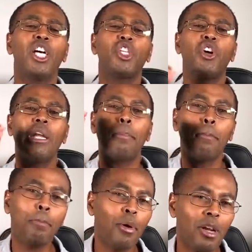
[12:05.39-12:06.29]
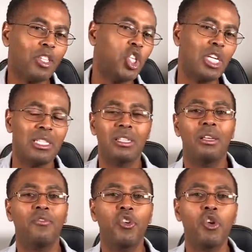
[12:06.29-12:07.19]
Don't
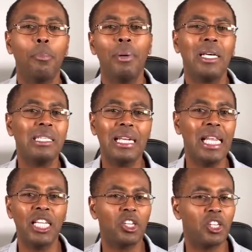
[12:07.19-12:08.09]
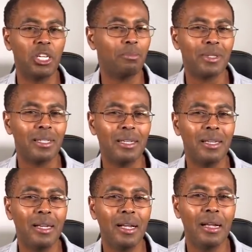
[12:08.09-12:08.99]
apologize for your past relationships.
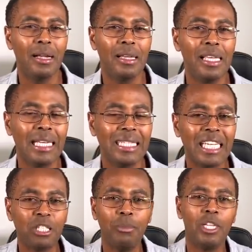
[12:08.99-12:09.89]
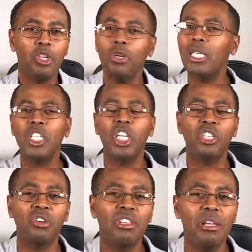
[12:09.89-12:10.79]
He has just met you. You didn't
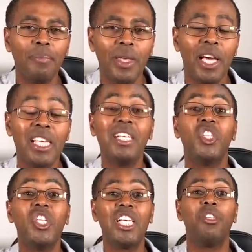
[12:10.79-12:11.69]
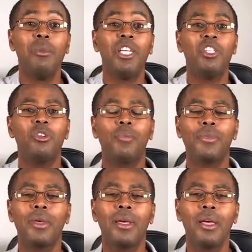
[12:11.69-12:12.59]
cheat on him. He has just met you.
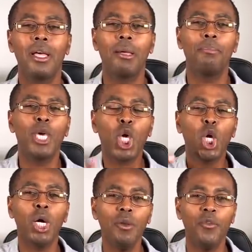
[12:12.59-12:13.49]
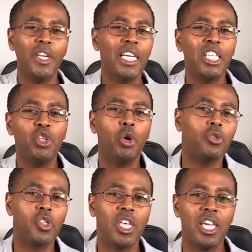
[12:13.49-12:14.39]
Be confident in your own
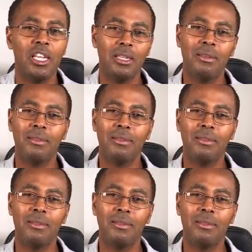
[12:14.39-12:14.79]
skin.